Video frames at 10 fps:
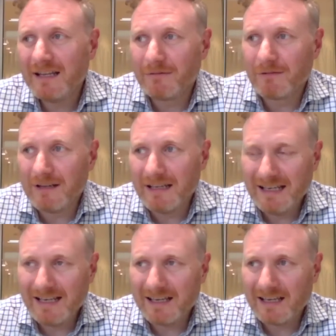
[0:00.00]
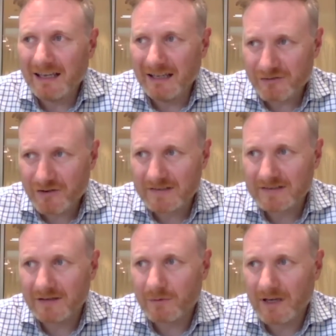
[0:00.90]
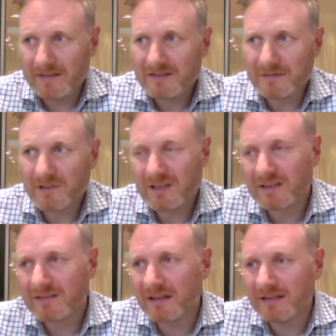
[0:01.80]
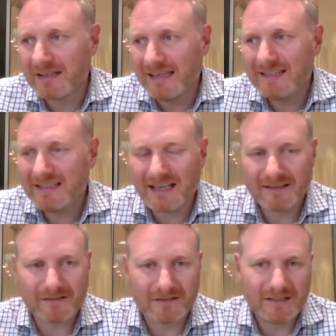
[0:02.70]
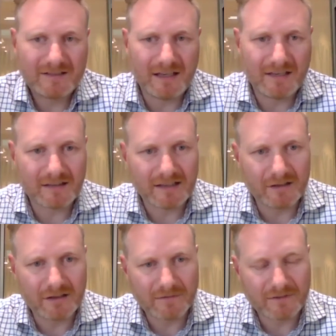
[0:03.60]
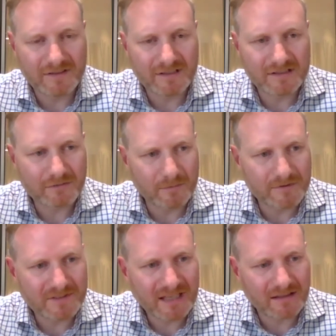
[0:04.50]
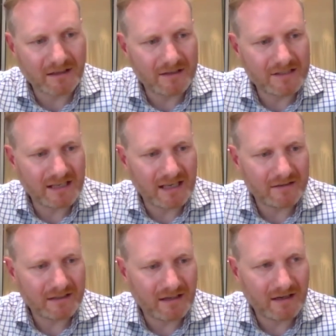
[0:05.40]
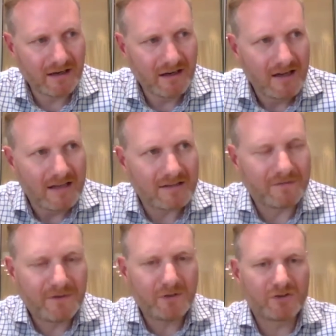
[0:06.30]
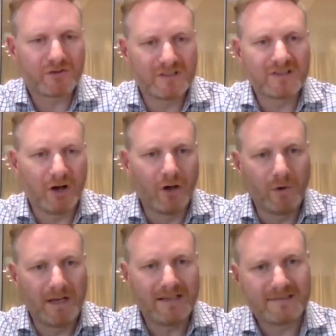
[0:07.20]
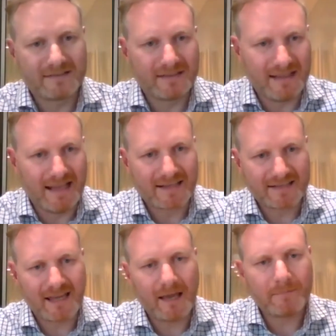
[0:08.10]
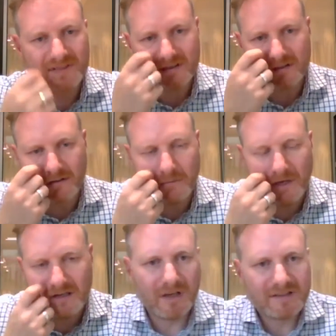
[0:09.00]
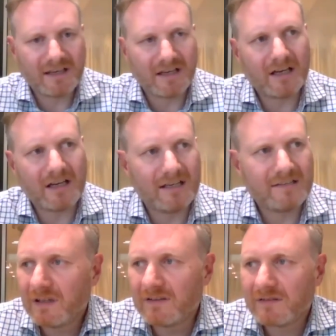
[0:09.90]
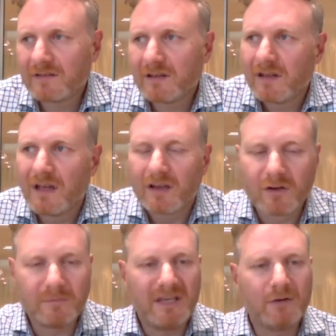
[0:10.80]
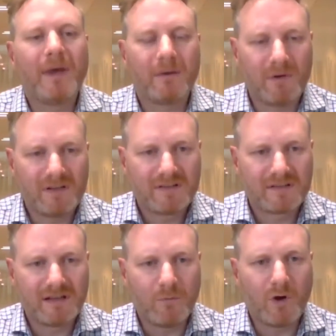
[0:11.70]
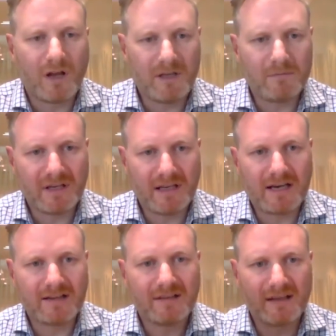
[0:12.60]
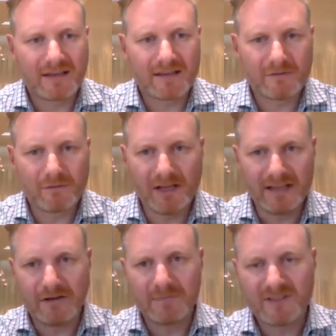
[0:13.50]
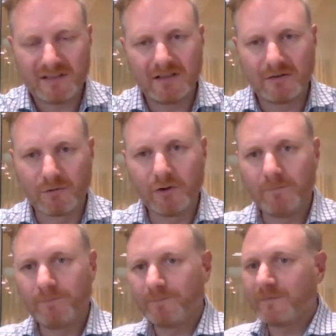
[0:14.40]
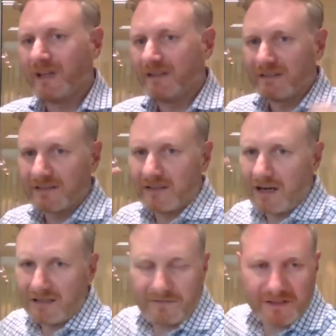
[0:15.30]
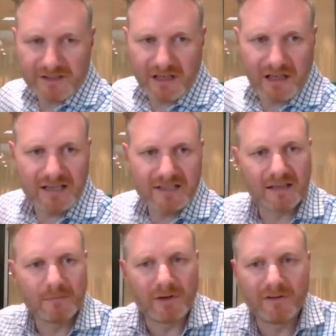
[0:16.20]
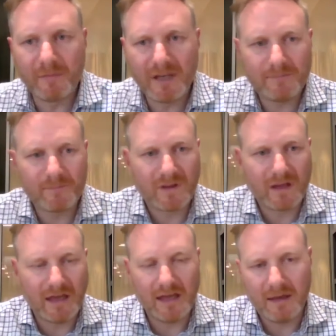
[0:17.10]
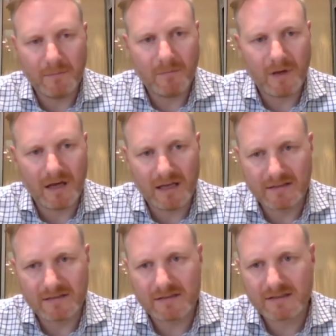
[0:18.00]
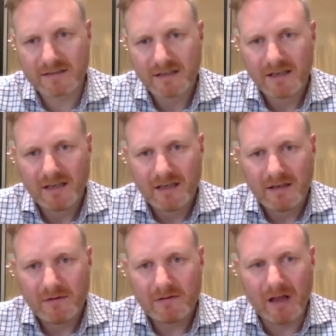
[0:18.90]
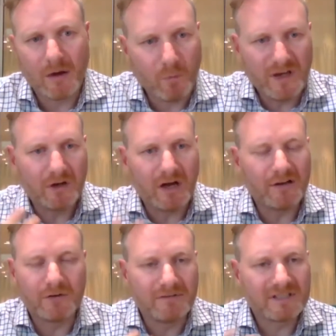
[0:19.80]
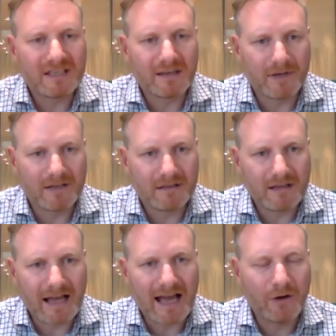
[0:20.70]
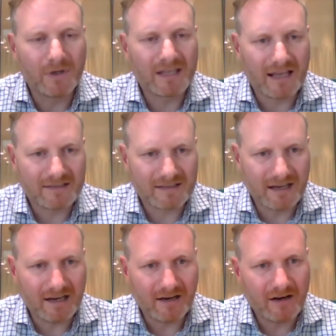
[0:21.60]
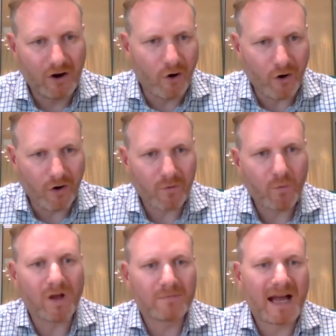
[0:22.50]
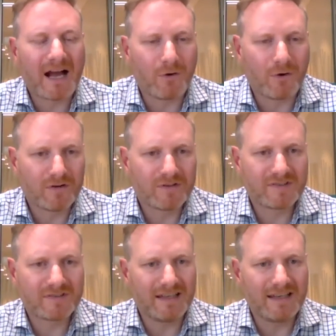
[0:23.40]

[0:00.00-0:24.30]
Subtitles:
really interesting question, because the easy answer I'd say is like, look, if there's a disruptive technology out there, the future is always the next steps. You know what I mean? Anyways, AI is going to be ubiquitous. And what I mean by that is, like, right now I'm sitting in a room and there's artificial lighting above me. And I don't even think about how it gets there or what powers